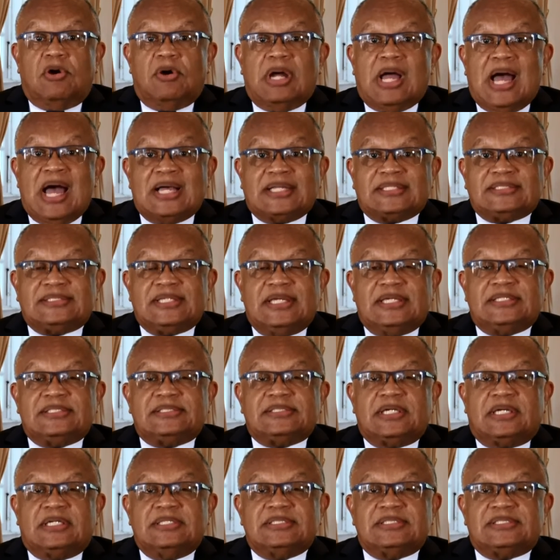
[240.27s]
access to
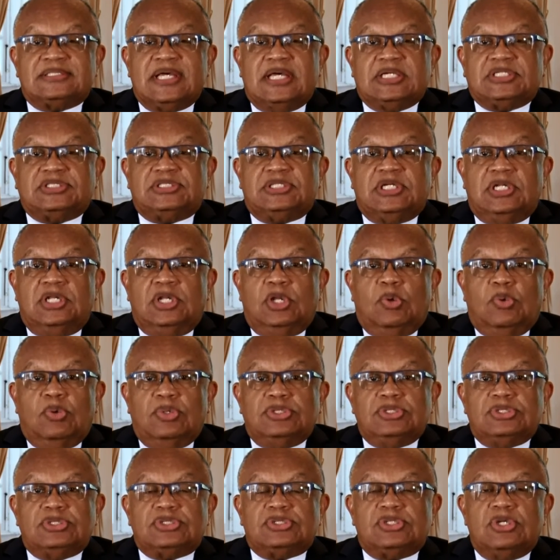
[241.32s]
concessional
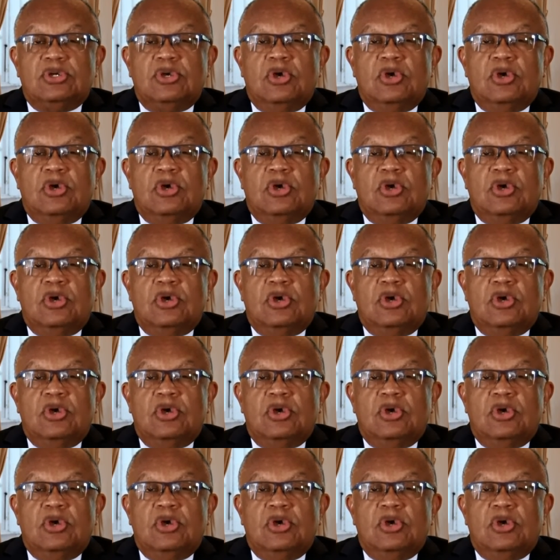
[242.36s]
loans